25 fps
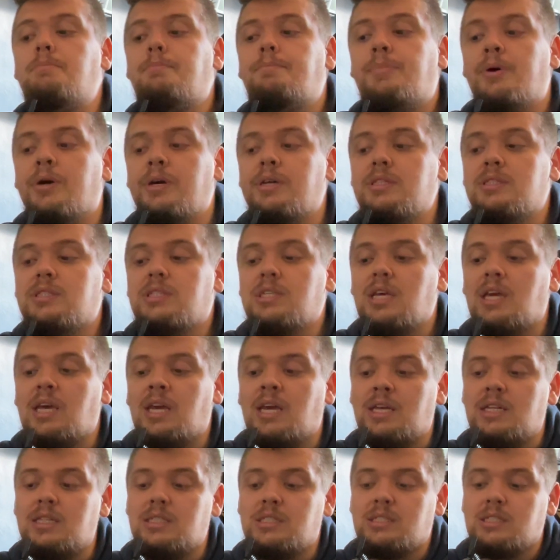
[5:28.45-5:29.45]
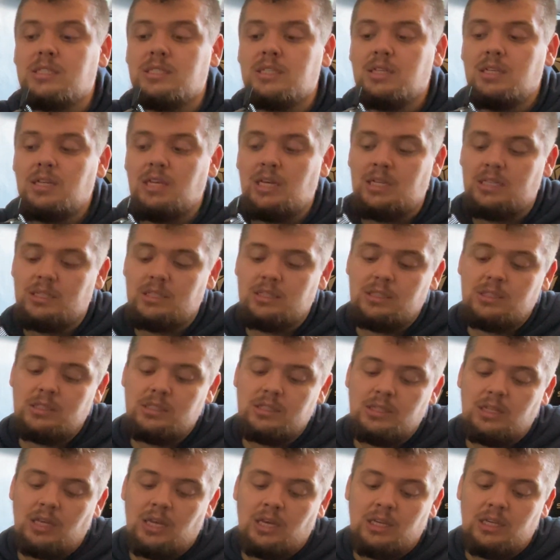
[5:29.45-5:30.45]
but it
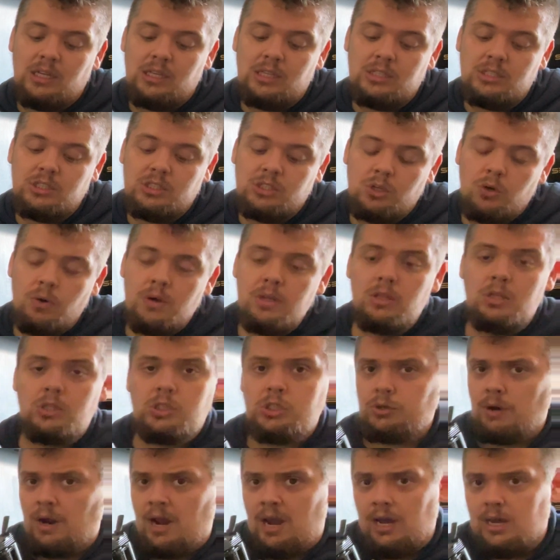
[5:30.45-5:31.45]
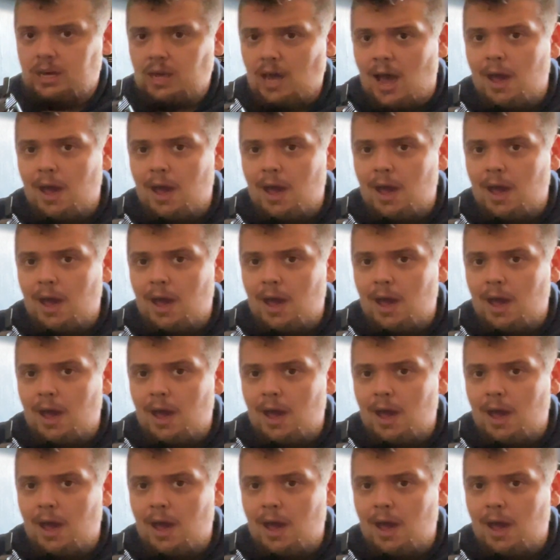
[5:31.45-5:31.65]
is doing the trick.